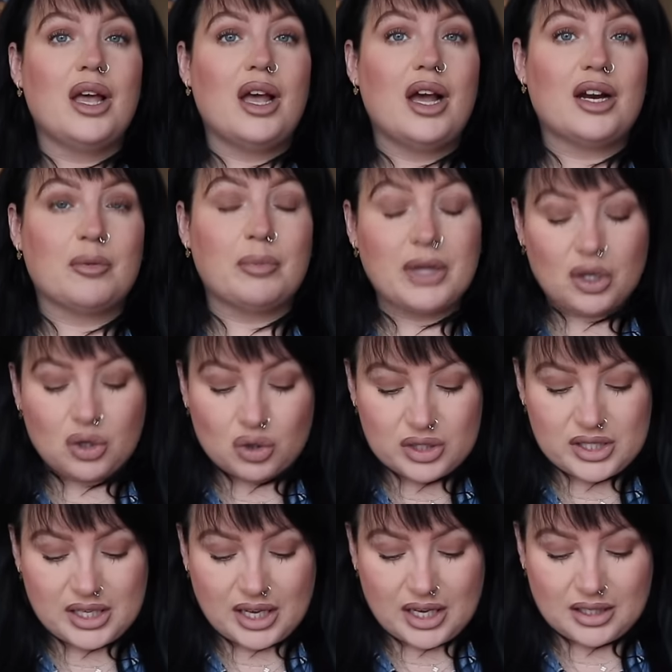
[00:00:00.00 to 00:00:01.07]
And I'd be
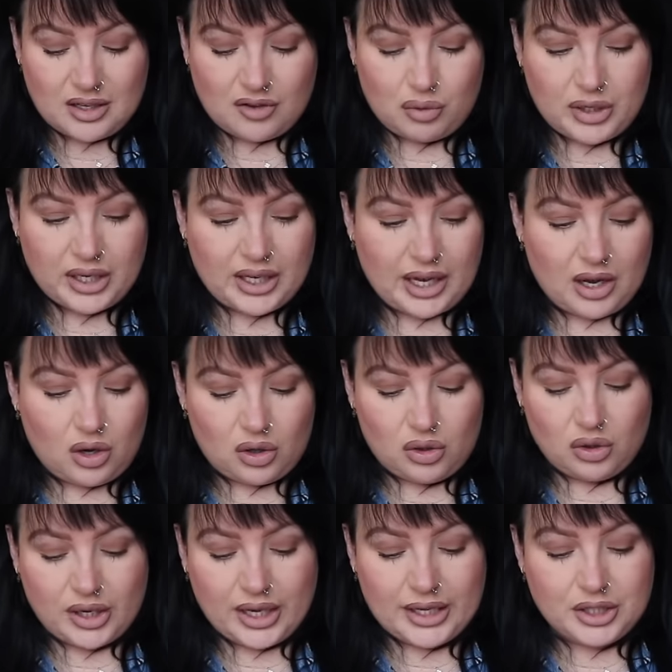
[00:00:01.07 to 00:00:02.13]
gutted if we didn't get our
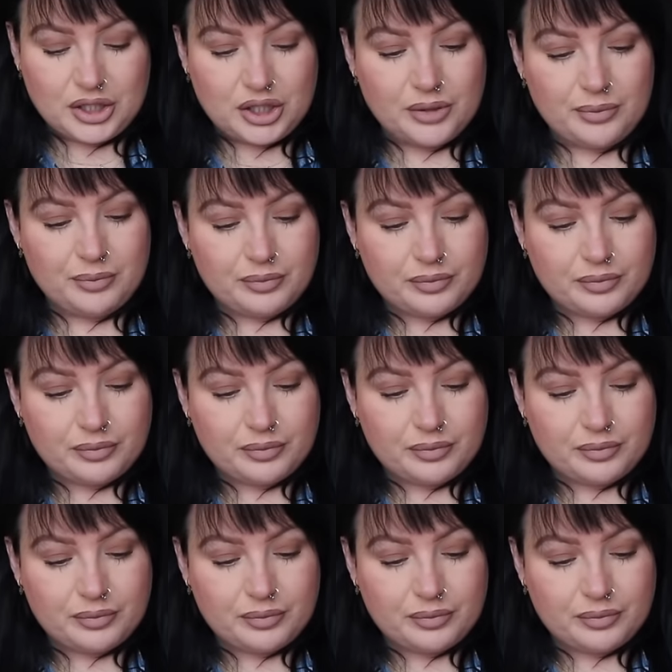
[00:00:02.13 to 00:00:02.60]
luggage.